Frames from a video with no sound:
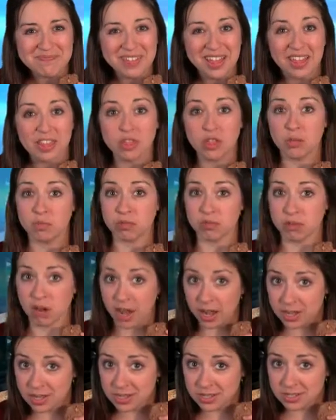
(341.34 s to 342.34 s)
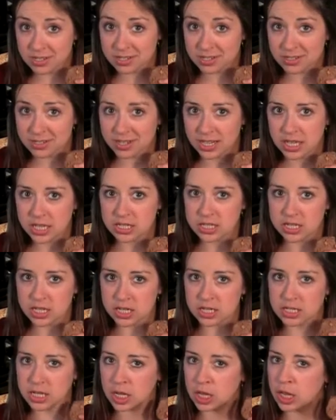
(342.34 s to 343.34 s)
The product is the
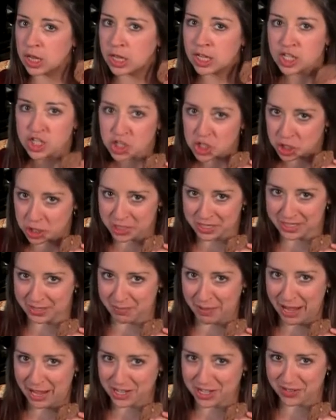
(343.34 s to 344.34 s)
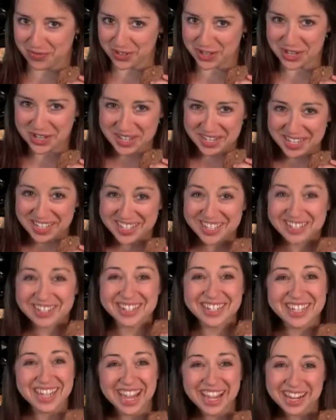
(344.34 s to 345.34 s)
delicious batch of cookies
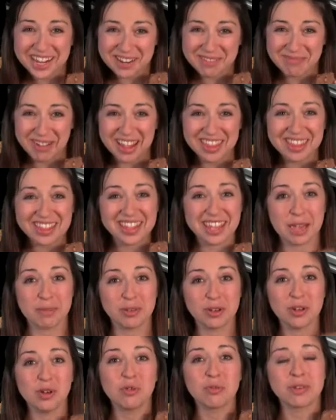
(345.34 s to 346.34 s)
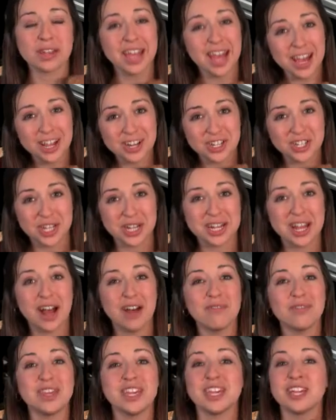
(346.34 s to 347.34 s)
created by the chemical reaction
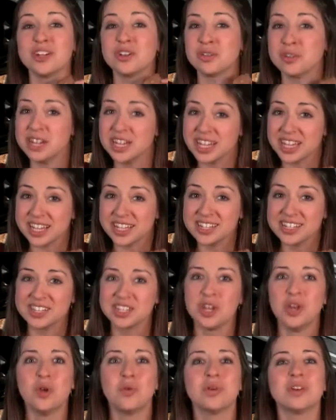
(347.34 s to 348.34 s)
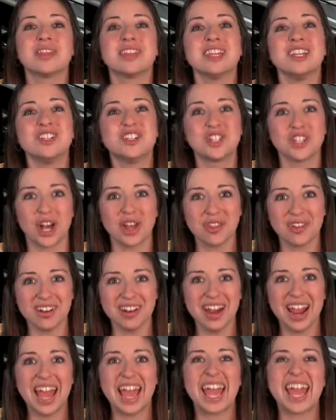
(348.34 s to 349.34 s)
of the ingredients with each other
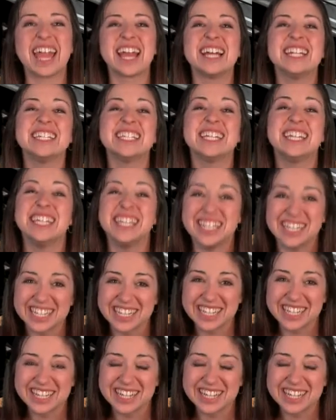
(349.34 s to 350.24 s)
and heat.